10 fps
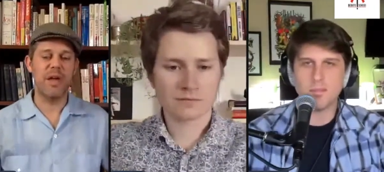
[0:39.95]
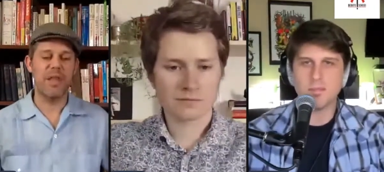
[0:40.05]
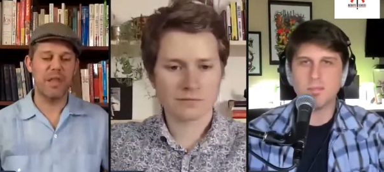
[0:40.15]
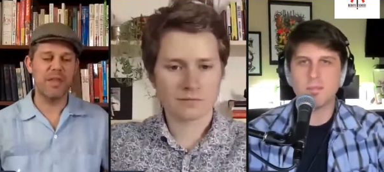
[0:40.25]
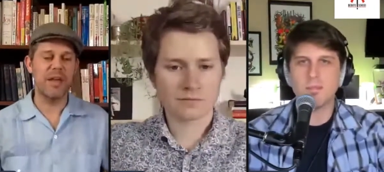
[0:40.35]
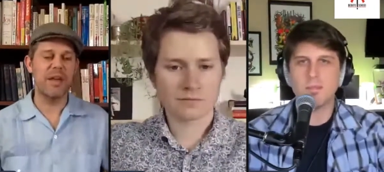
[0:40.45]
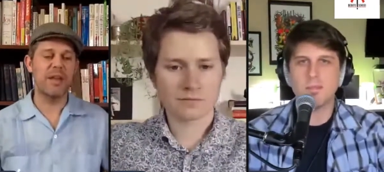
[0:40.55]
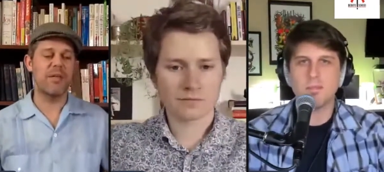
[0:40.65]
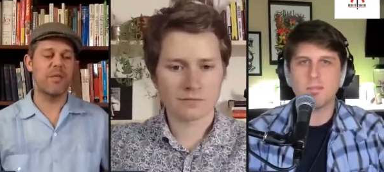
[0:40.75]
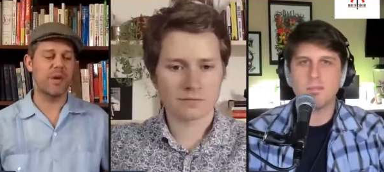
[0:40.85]
Speaker 1: I think that,
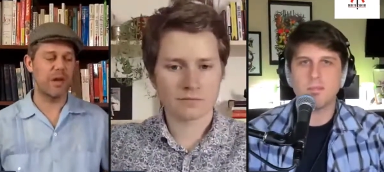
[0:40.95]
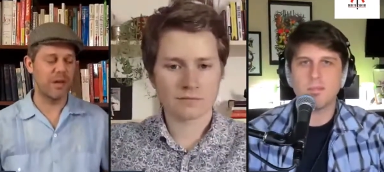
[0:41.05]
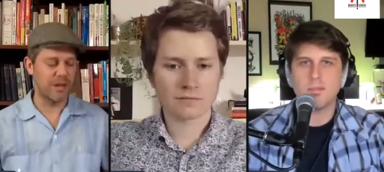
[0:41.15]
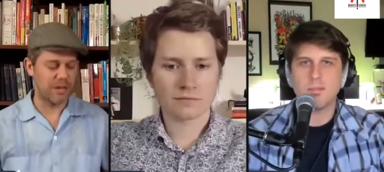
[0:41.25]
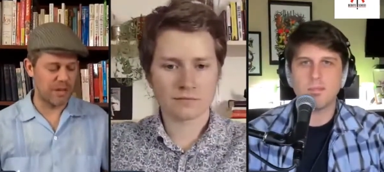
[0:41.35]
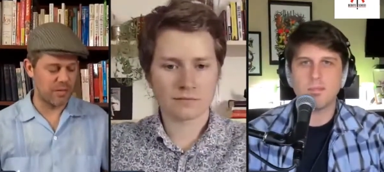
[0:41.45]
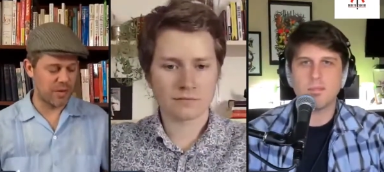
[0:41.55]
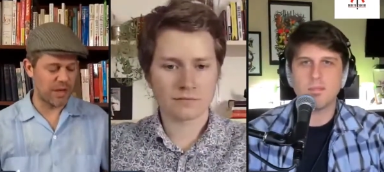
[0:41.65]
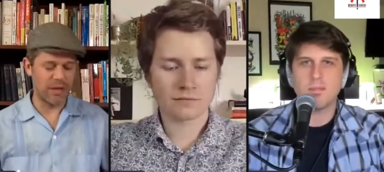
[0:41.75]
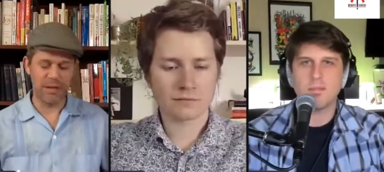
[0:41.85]
that we're gonna
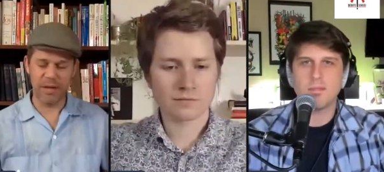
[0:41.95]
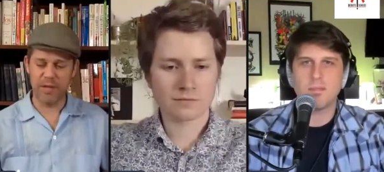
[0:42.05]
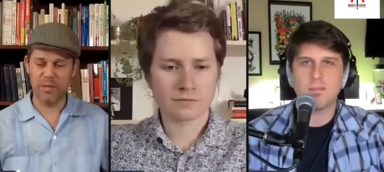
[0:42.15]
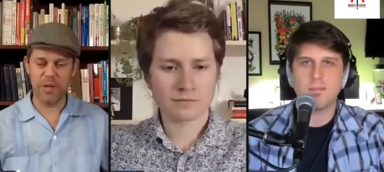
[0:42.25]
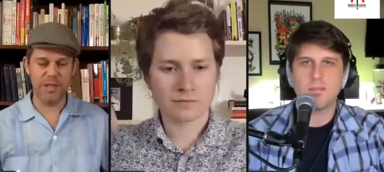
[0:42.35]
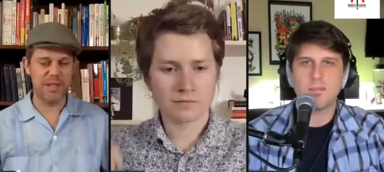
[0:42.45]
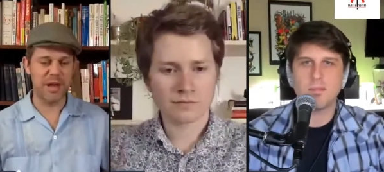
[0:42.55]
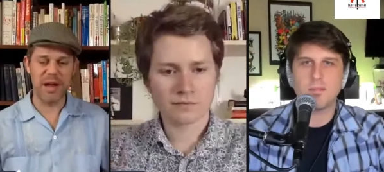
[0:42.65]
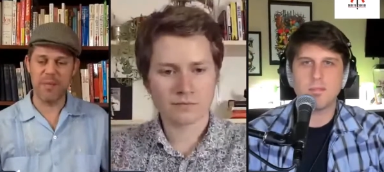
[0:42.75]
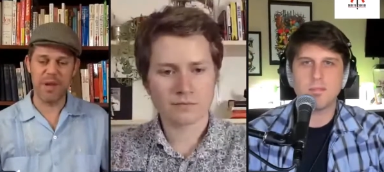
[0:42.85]
we're gonna get one
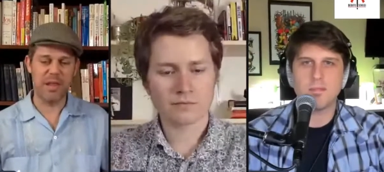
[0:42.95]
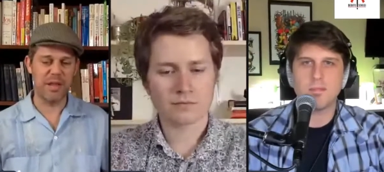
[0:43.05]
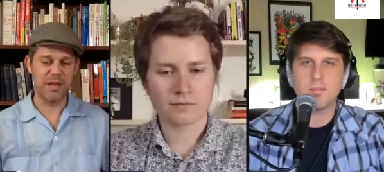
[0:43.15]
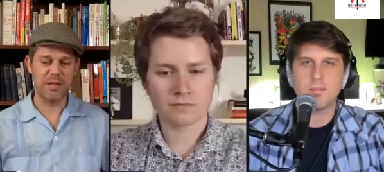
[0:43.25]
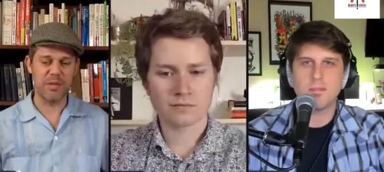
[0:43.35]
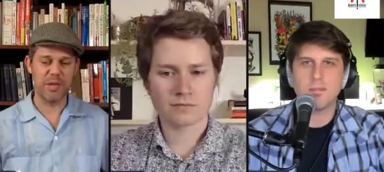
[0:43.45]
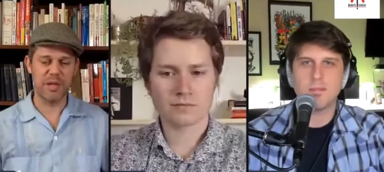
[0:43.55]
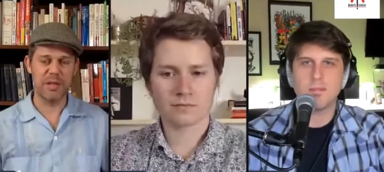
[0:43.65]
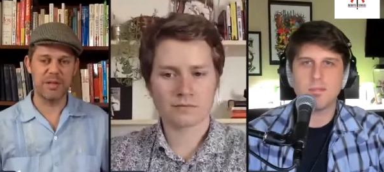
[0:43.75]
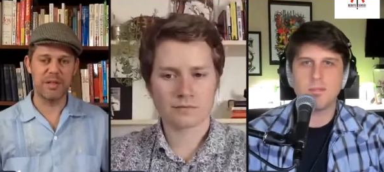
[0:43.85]
set up, and I think it's a
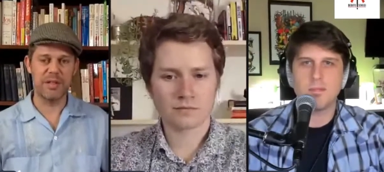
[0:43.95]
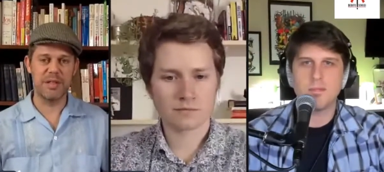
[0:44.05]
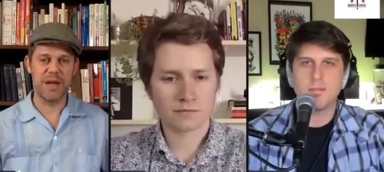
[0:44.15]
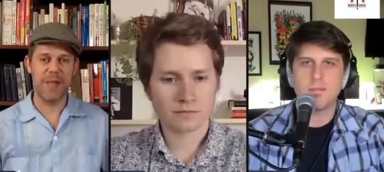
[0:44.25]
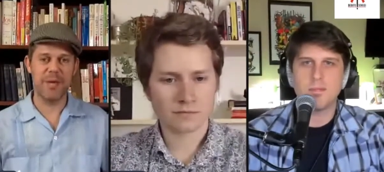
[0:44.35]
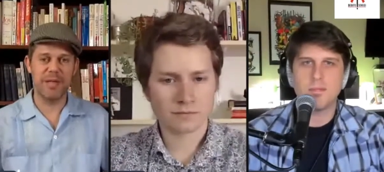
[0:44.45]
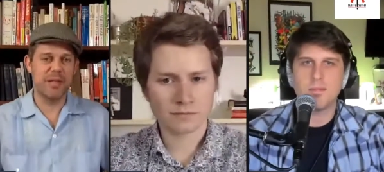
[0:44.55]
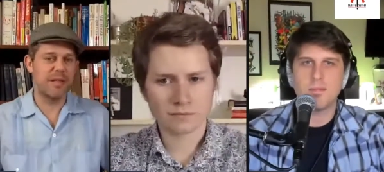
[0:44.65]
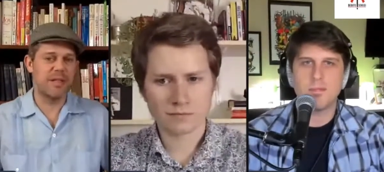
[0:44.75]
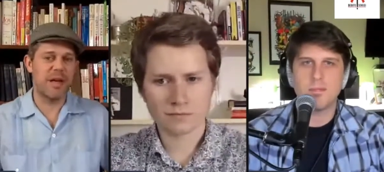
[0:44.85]
really good topic
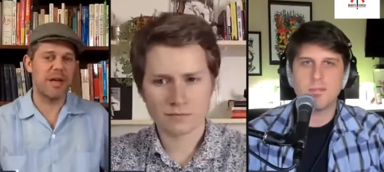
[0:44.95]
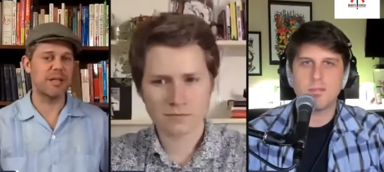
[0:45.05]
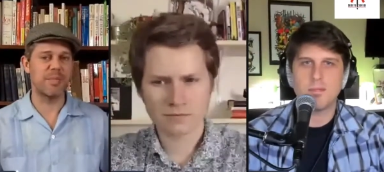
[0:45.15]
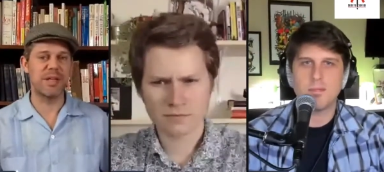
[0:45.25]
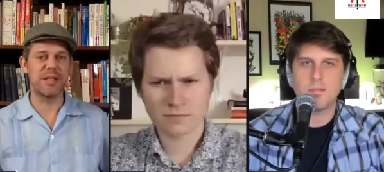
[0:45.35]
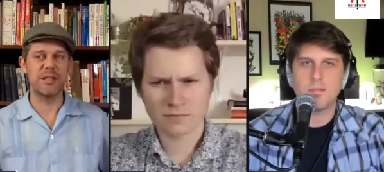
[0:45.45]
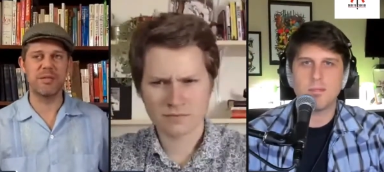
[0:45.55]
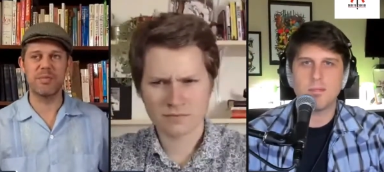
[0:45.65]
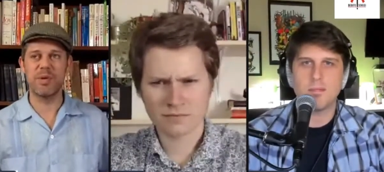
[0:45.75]
to discuss because there's